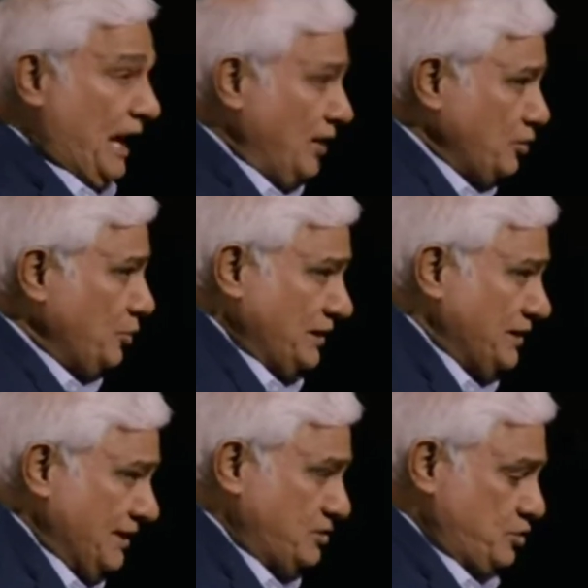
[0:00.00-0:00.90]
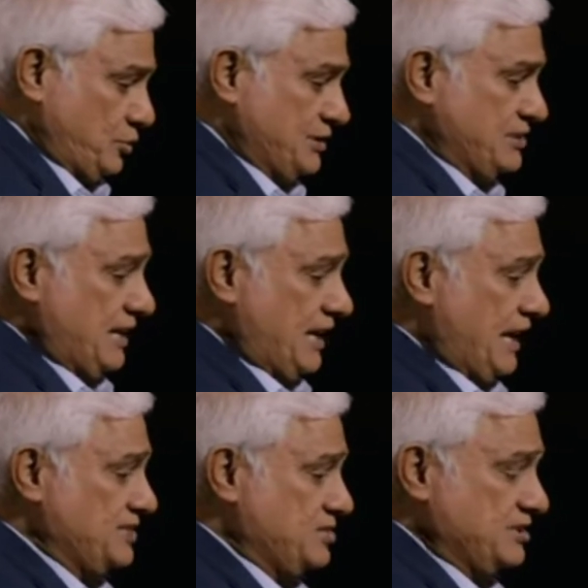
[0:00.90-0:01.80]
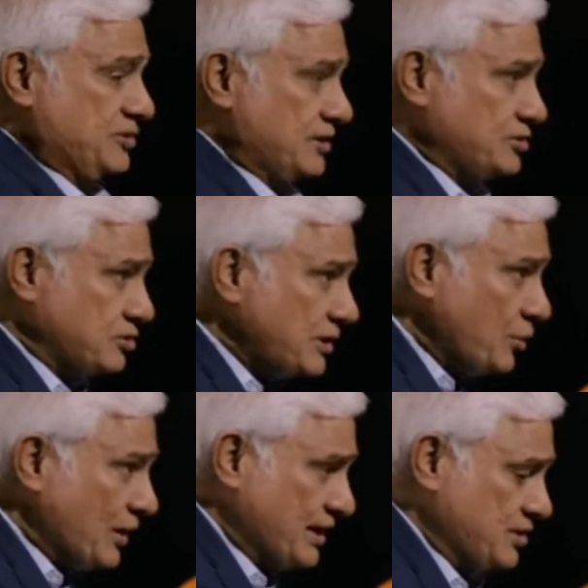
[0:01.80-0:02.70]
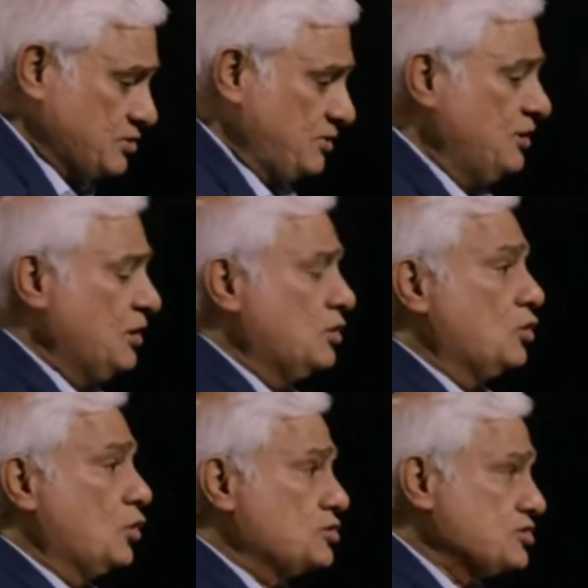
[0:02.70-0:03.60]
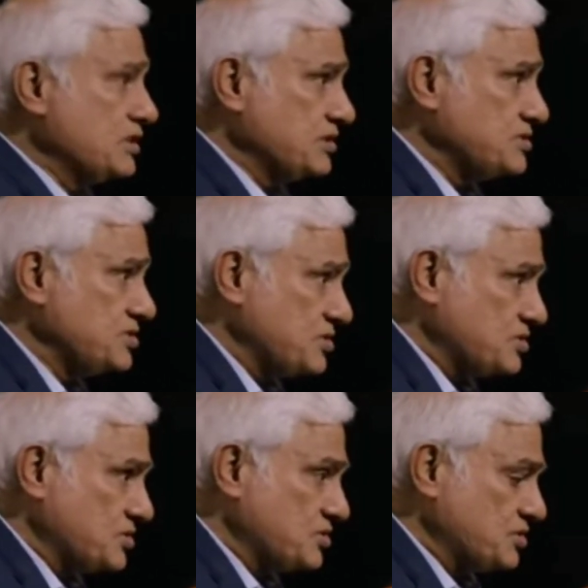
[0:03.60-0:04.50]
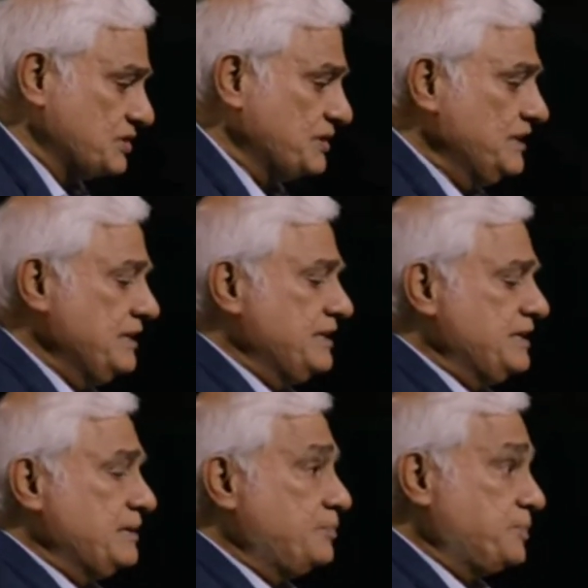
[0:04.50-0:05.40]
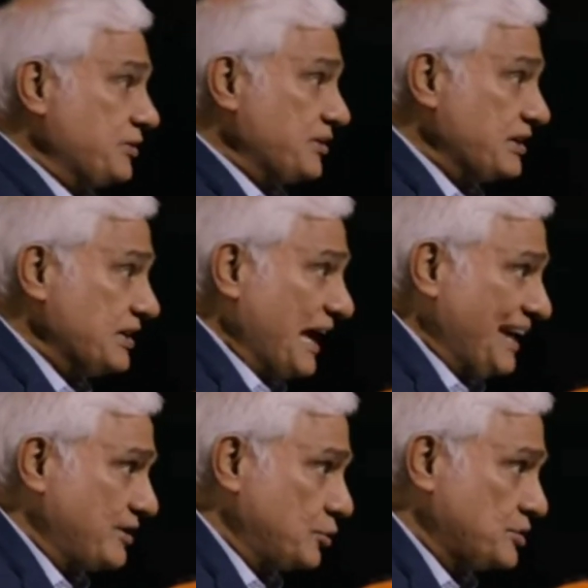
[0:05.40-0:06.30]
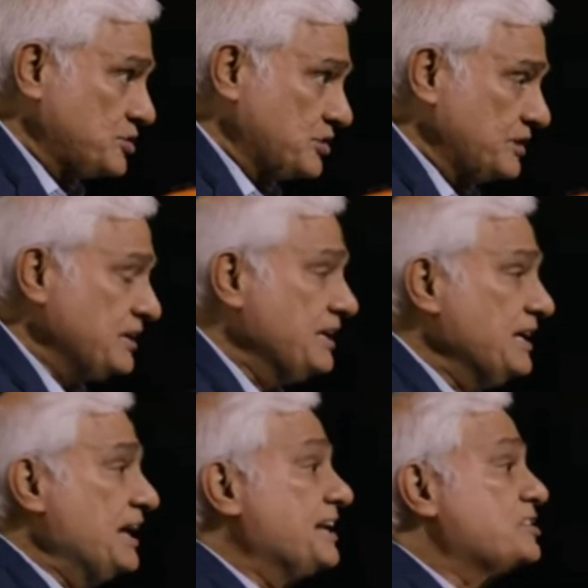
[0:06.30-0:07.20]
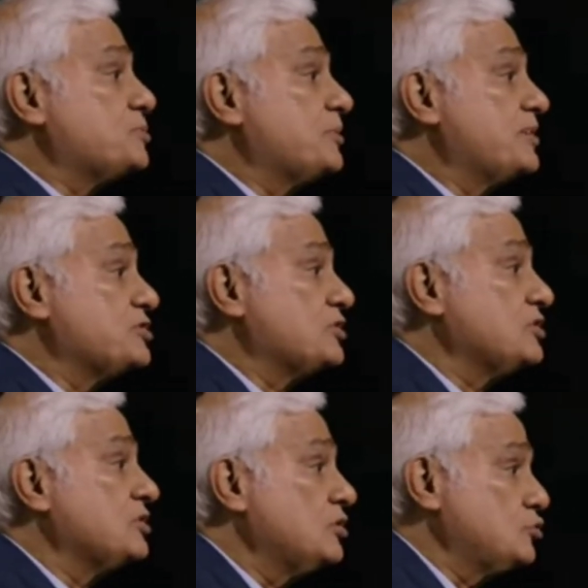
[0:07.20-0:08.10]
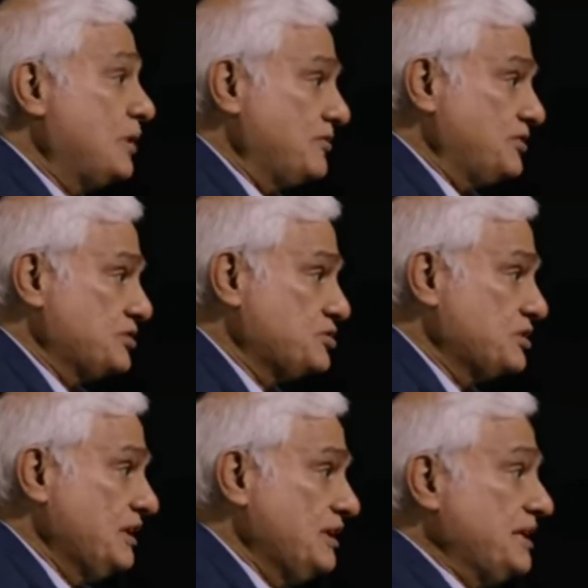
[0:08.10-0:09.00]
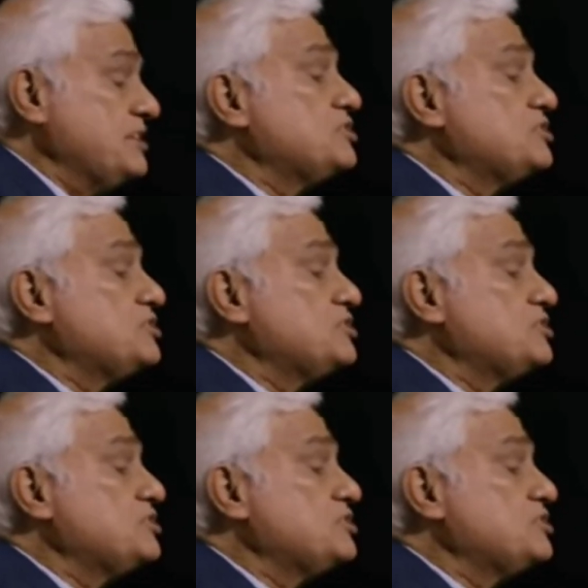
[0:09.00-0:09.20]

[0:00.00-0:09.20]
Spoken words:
But how do we get to it? I say there are three ways of logical consistency, empirical adequacy, and experiential relevance.